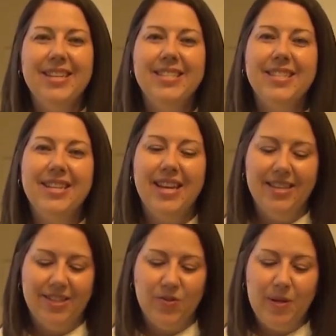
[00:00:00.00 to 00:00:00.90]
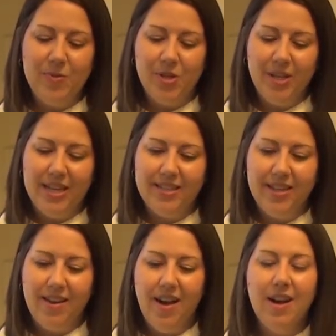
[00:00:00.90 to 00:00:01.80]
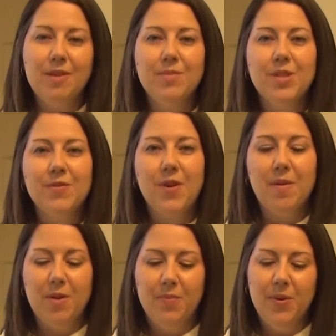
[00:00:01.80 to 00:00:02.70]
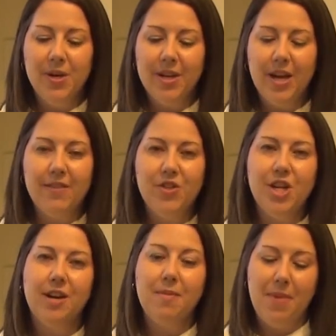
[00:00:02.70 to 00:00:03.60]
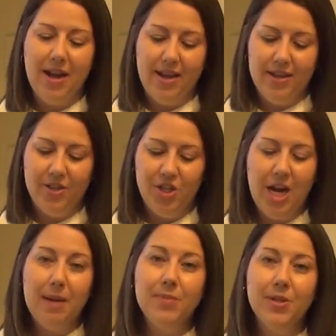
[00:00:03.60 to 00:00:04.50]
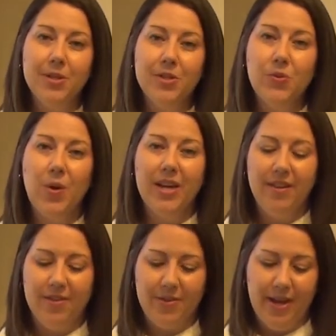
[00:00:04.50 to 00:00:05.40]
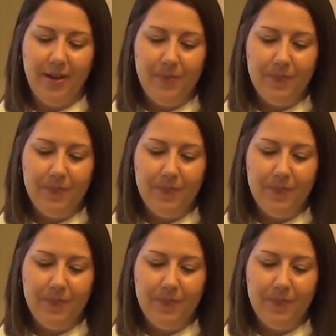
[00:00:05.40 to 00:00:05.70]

Today's scripture lesson comes from the book of Jeremiah, chapter 23.